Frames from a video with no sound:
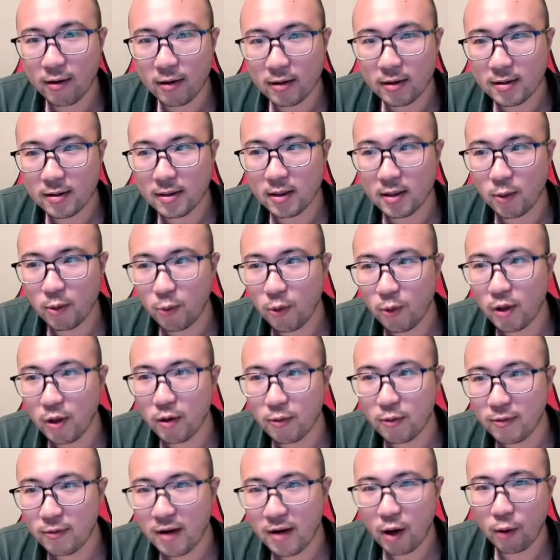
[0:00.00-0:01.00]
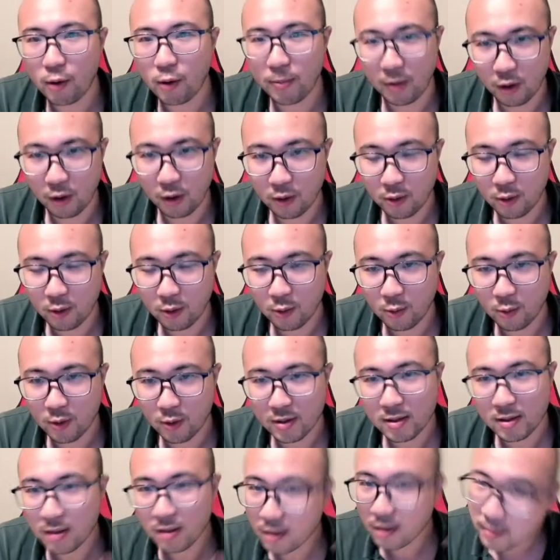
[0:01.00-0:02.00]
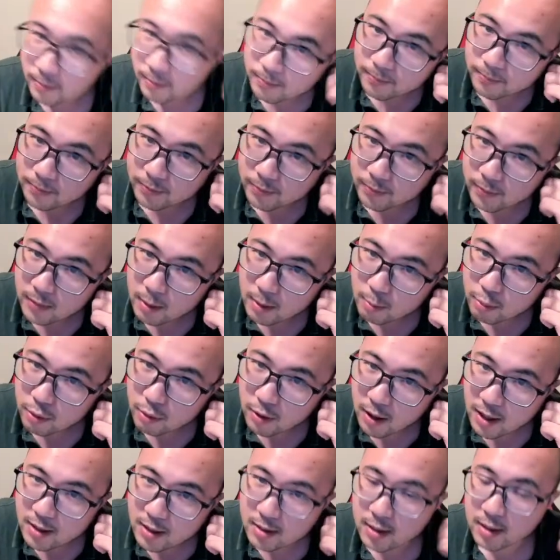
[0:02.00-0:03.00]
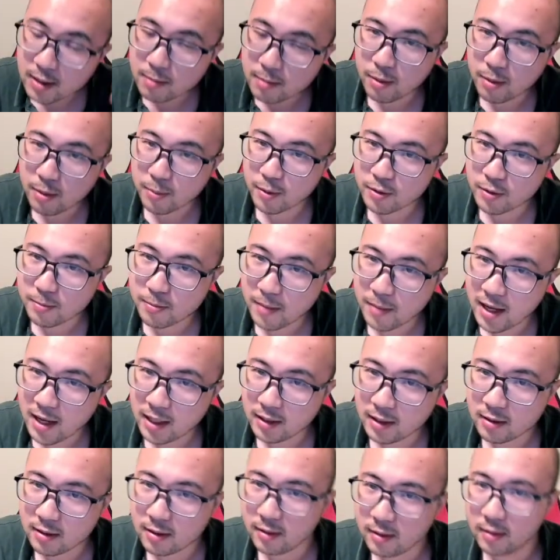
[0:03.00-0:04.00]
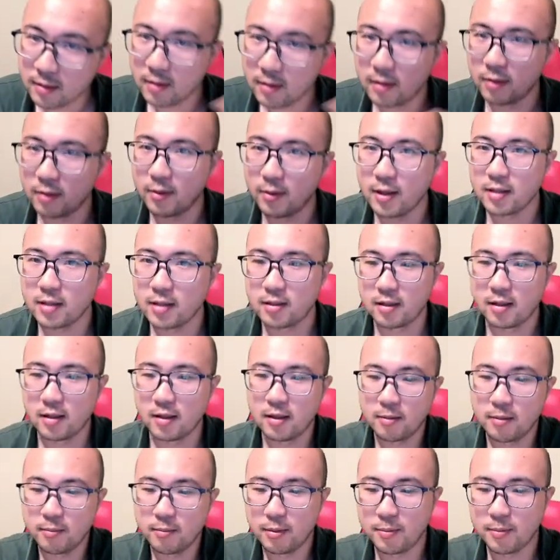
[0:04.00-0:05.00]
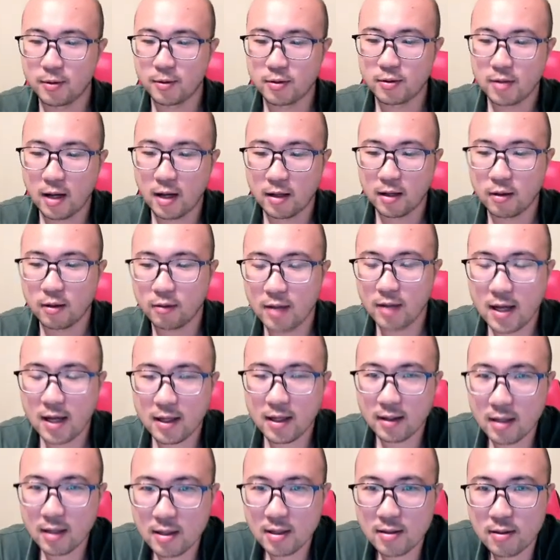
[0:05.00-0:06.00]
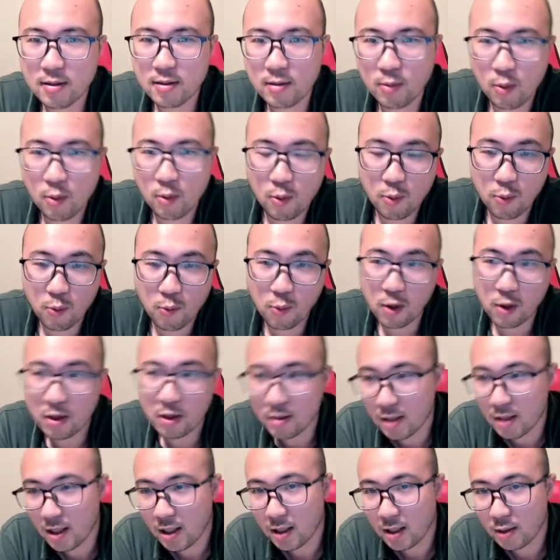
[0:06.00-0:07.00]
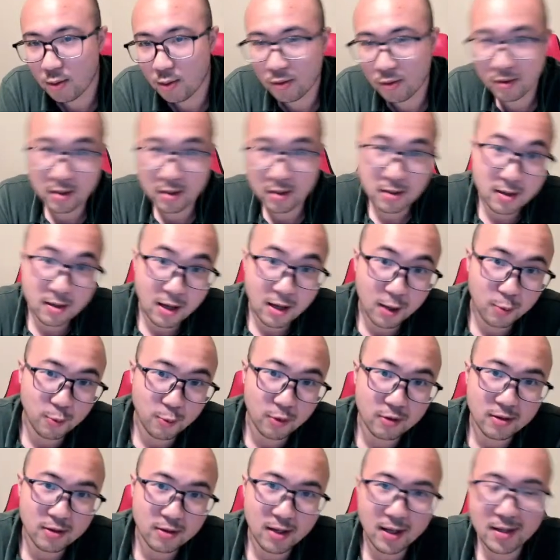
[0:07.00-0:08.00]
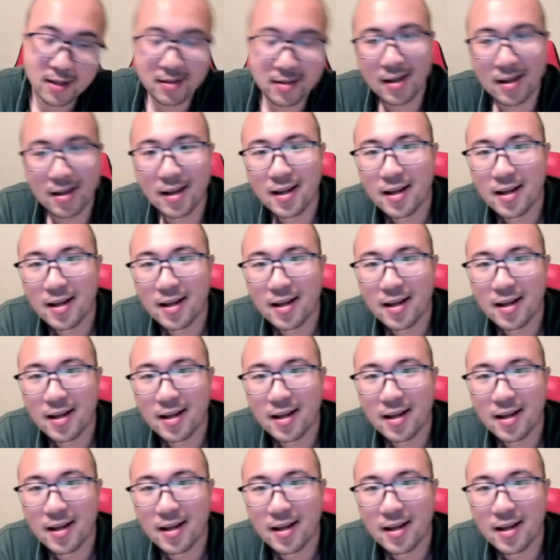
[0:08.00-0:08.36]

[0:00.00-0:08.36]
variable was the price in people's mind, right? People thought, okay, this worth it or this not worth it.